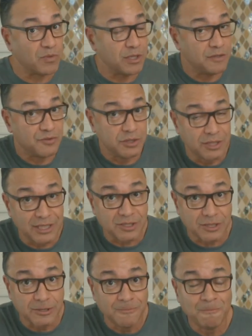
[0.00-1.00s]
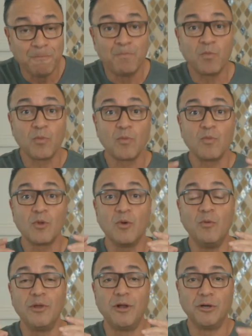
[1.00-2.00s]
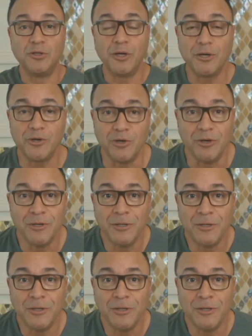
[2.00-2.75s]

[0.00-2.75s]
If she does it with our daughter,